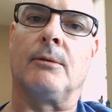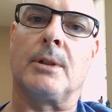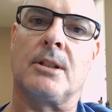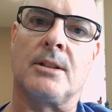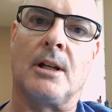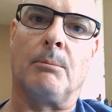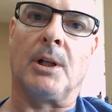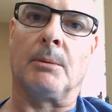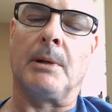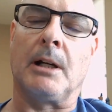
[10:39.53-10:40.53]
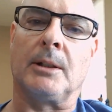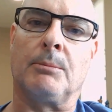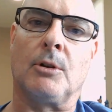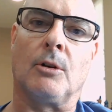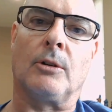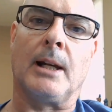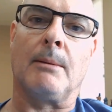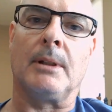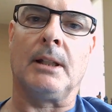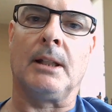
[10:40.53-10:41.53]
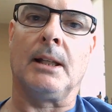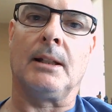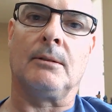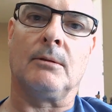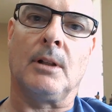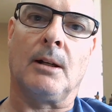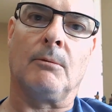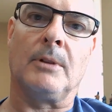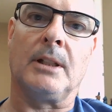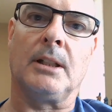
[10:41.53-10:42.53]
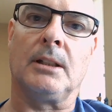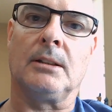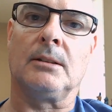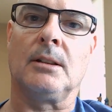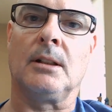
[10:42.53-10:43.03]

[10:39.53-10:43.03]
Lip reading: which is our bug bounty program. And we,